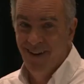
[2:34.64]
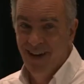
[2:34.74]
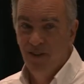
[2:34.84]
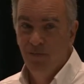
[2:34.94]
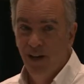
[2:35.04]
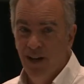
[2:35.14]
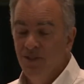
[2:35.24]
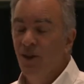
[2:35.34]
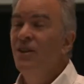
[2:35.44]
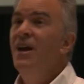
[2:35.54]
right, if I'm really
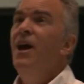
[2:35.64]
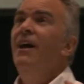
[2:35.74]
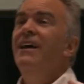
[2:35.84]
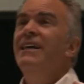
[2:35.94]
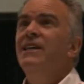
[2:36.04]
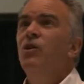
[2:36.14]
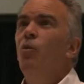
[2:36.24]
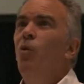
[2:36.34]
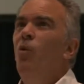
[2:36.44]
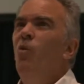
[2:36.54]
honest, I go,
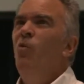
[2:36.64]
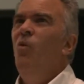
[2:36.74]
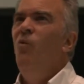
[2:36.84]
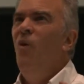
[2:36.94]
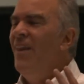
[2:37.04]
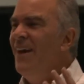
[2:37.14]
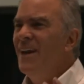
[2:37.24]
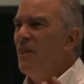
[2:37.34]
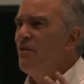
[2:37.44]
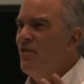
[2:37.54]
what are they
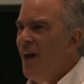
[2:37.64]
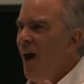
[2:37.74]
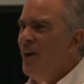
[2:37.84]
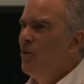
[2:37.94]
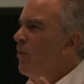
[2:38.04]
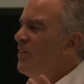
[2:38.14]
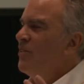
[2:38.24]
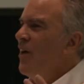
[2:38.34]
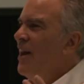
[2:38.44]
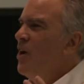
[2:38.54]
going to, think? I, don't want,
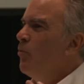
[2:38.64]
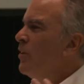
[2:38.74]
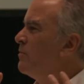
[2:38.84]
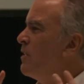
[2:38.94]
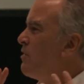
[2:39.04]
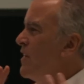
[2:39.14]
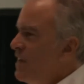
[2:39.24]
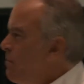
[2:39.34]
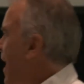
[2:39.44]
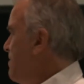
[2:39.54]
I don't want them to
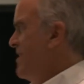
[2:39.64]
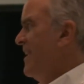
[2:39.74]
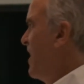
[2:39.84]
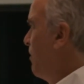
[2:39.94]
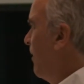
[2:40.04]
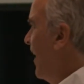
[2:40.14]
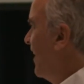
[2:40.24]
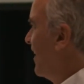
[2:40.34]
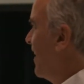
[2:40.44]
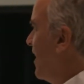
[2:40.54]
think about me in that way.